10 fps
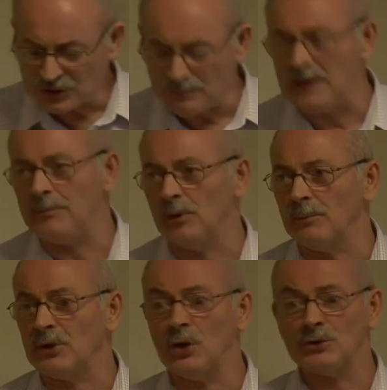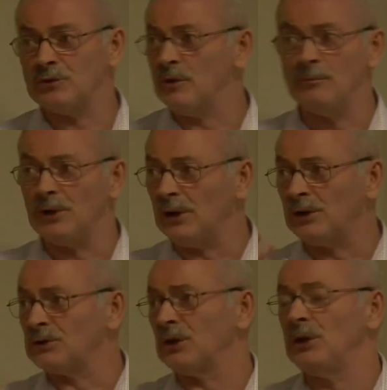the people because of the
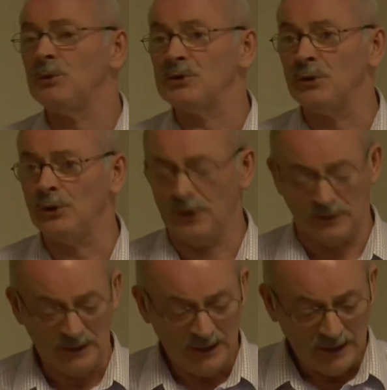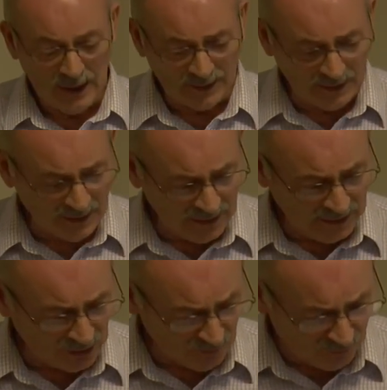miracles that he was doing. And he
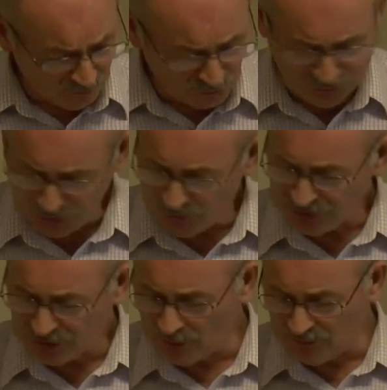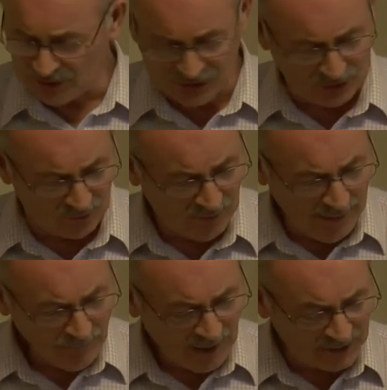confronts them with some of this stuff,
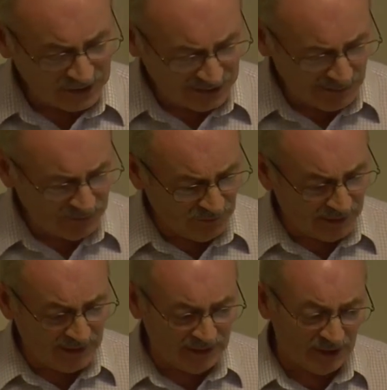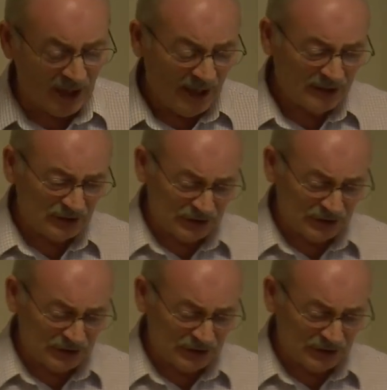and it seems very clear. It's the